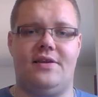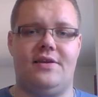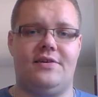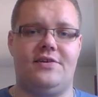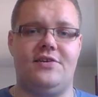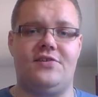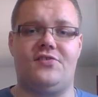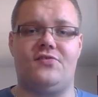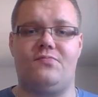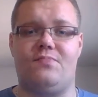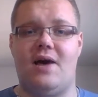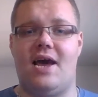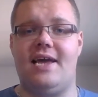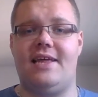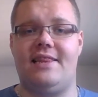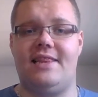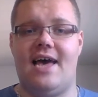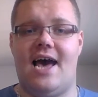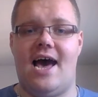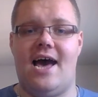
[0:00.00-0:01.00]

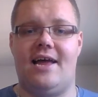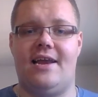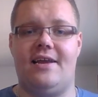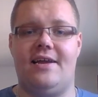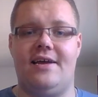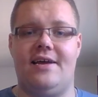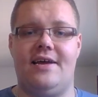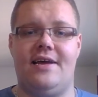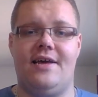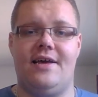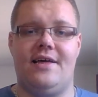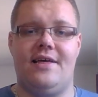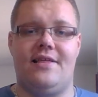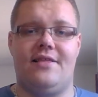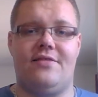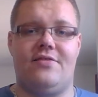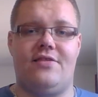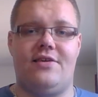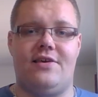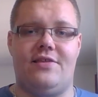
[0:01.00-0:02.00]
Despite that,
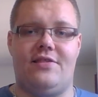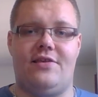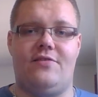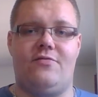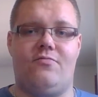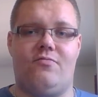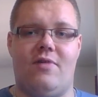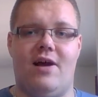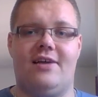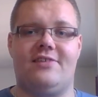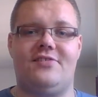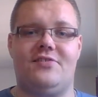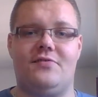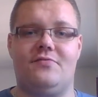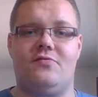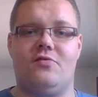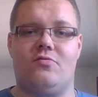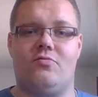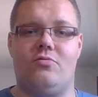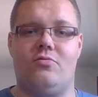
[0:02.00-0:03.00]
the rest of
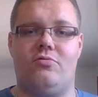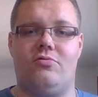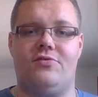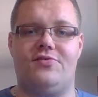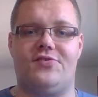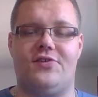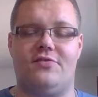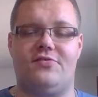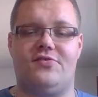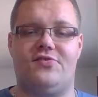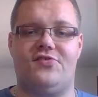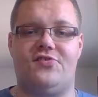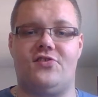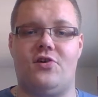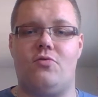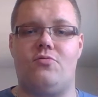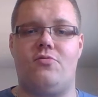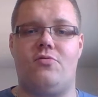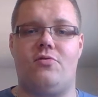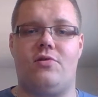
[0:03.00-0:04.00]
the rules are
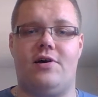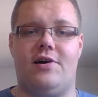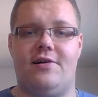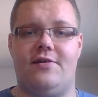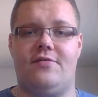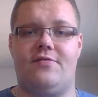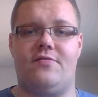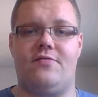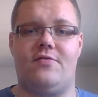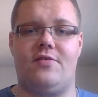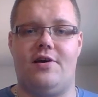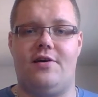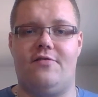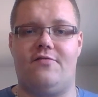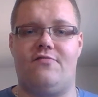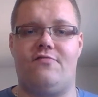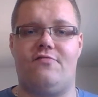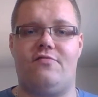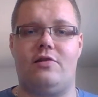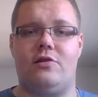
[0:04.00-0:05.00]
so
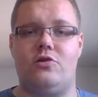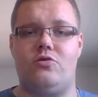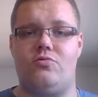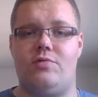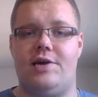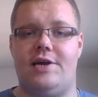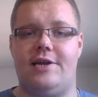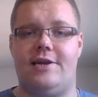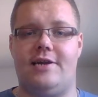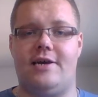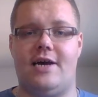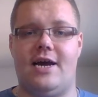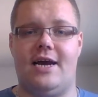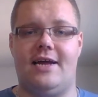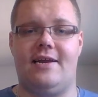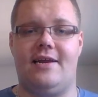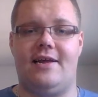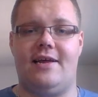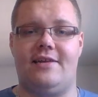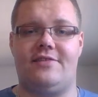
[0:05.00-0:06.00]
fluid.
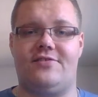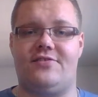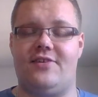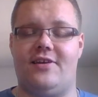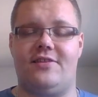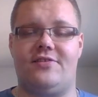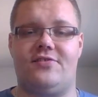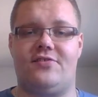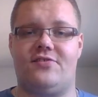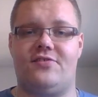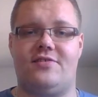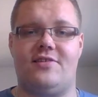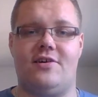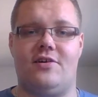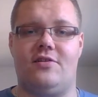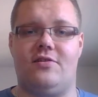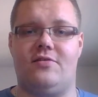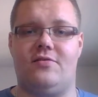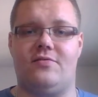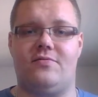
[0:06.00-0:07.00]
It's
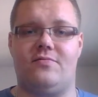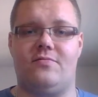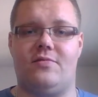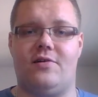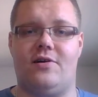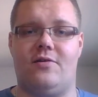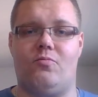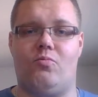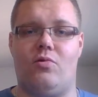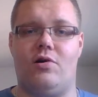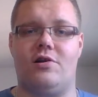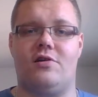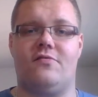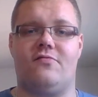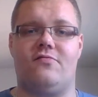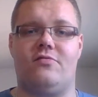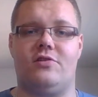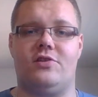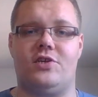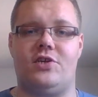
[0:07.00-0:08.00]
still
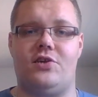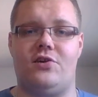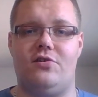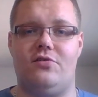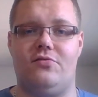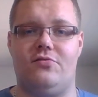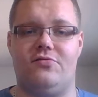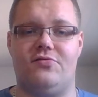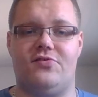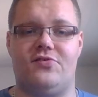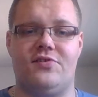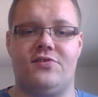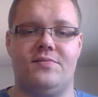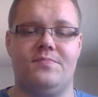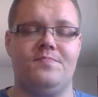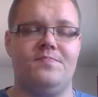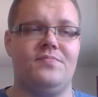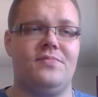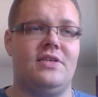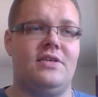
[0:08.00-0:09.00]
wonderful to use.
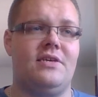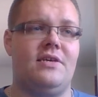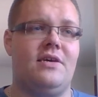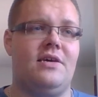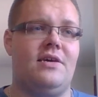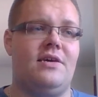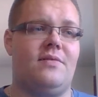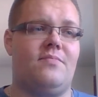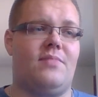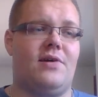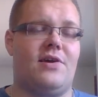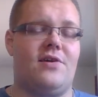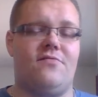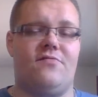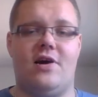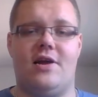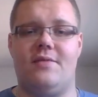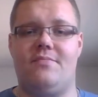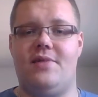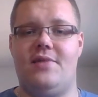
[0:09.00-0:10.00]
But you've
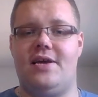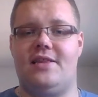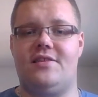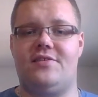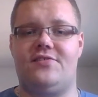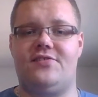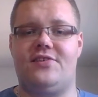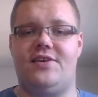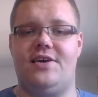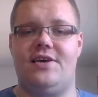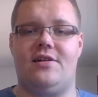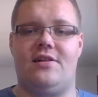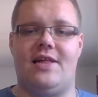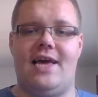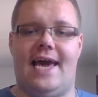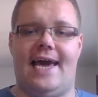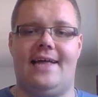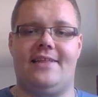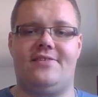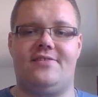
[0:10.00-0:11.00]
got to make the skill
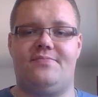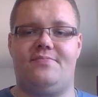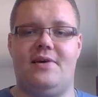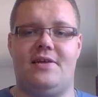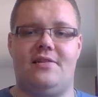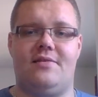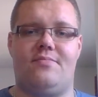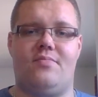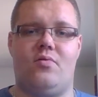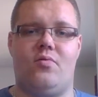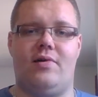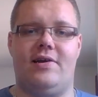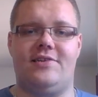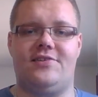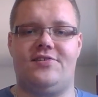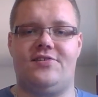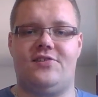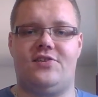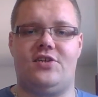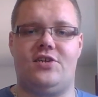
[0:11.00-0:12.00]
and spend the
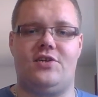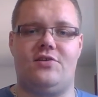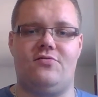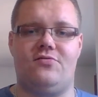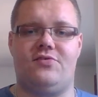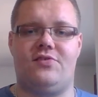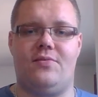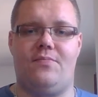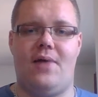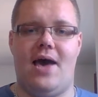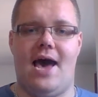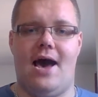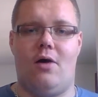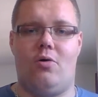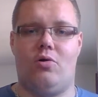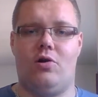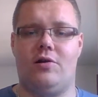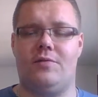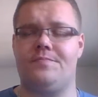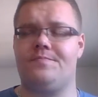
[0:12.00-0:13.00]
points to use the
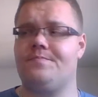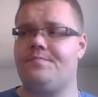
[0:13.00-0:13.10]
power.